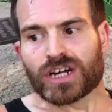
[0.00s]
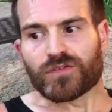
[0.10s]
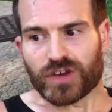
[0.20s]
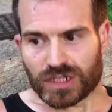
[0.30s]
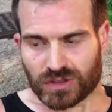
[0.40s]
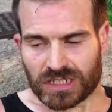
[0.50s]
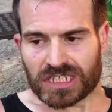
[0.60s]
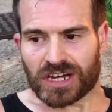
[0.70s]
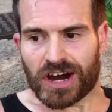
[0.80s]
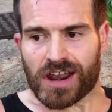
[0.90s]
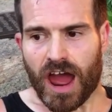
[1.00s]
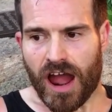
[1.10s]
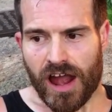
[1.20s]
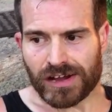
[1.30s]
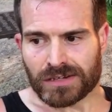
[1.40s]
Feels really good,
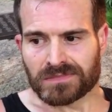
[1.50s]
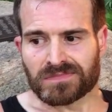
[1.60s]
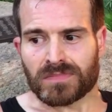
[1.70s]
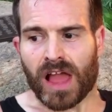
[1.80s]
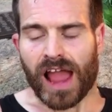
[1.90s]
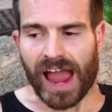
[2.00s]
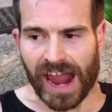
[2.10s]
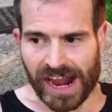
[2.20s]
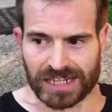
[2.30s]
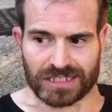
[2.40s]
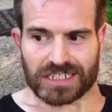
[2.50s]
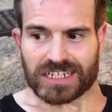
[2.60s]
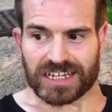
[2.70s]
and